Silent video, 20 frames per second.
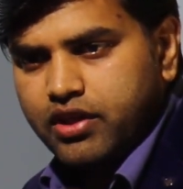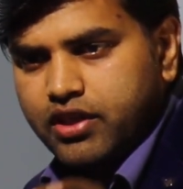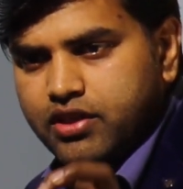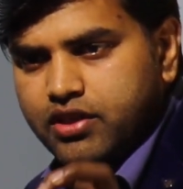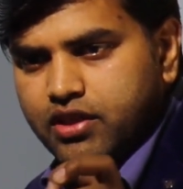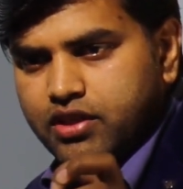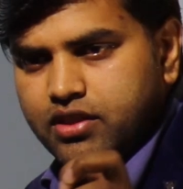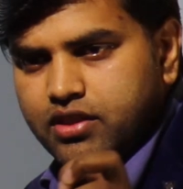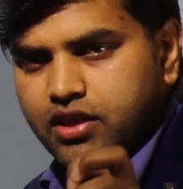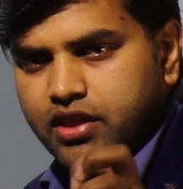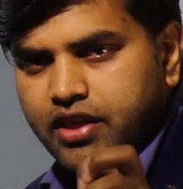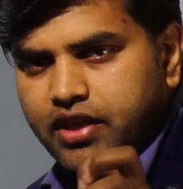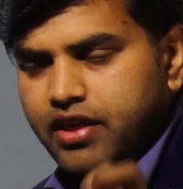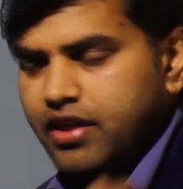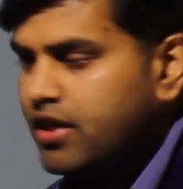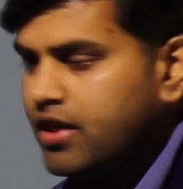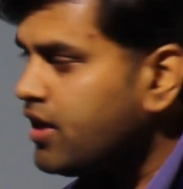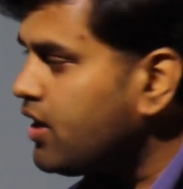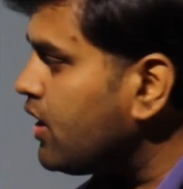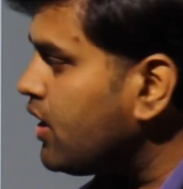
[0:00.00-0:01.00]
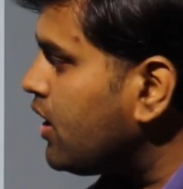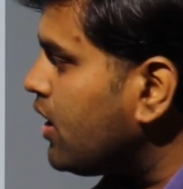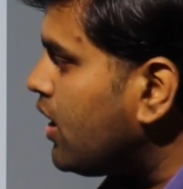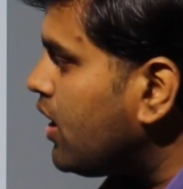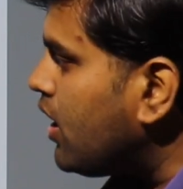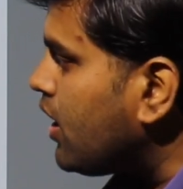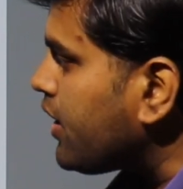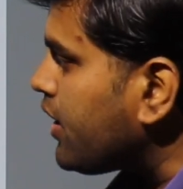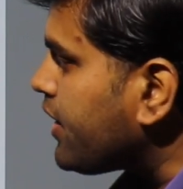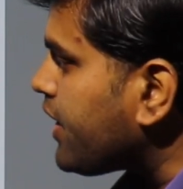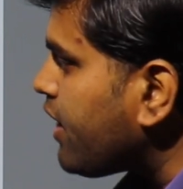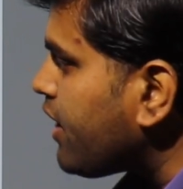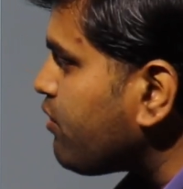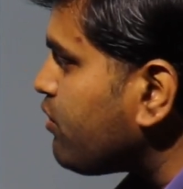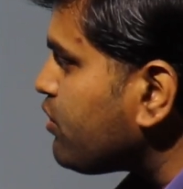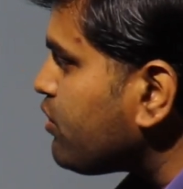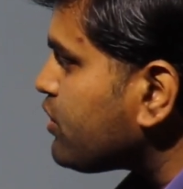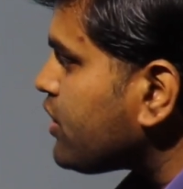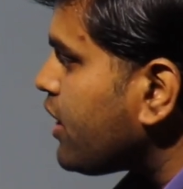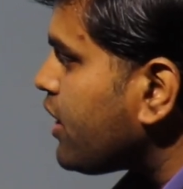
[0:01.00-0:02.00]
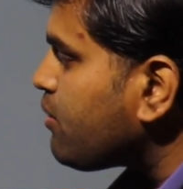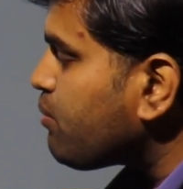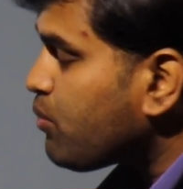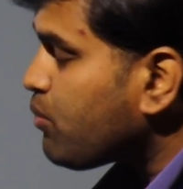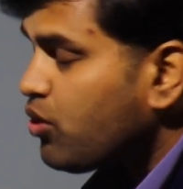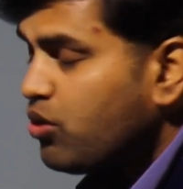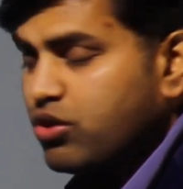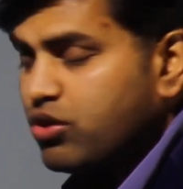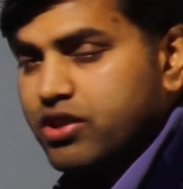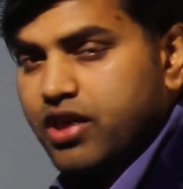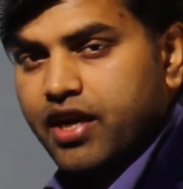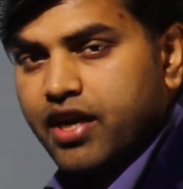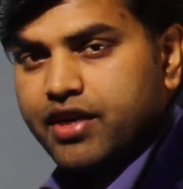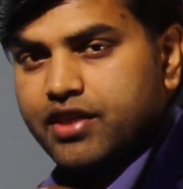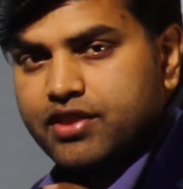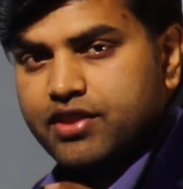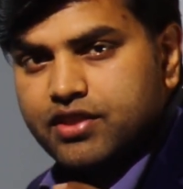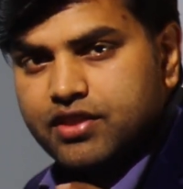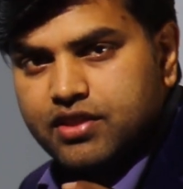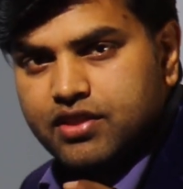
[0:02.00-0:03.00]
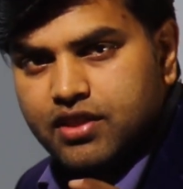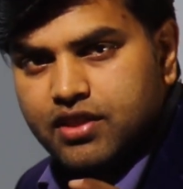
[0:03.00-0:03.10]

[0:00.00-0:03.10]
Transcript: This is the uh, granulocyte monocytes